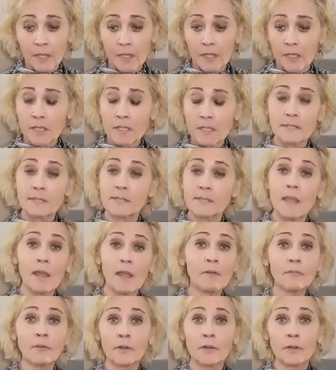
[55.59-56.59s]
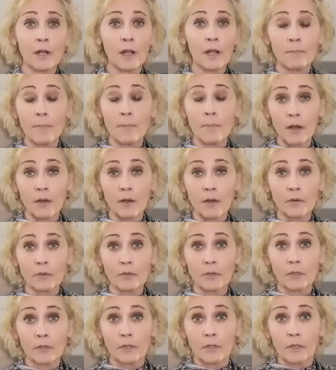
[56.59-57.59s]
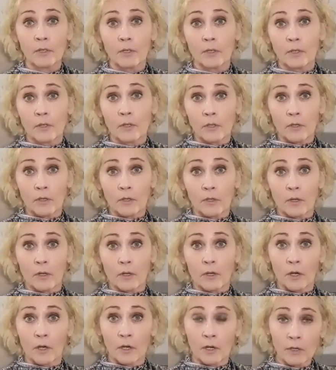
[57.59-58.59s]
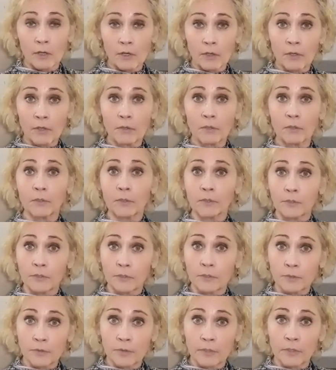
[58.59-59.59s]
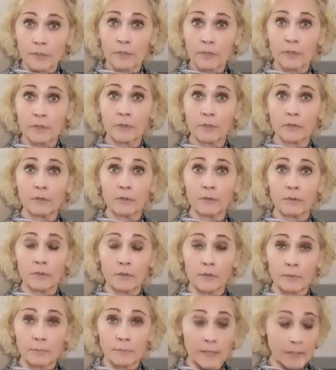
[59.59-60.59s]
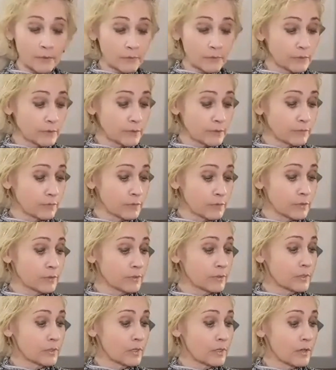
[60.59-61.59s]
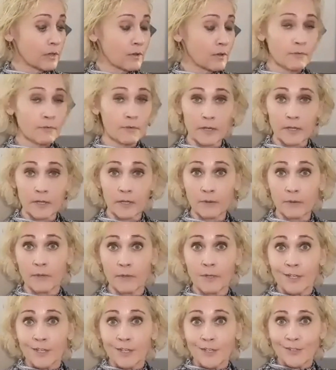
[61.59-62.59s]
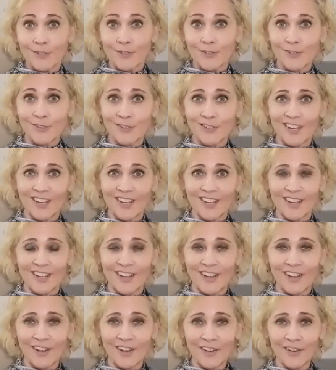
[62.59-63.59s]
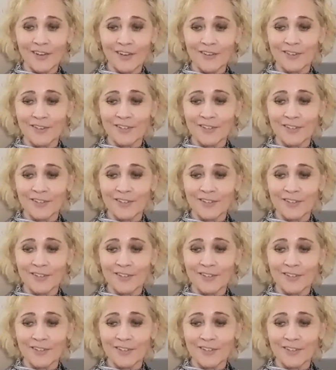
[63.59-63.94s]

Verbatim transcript: And it's never about her or nurturing her or her boundaries for herself or how she's taking care of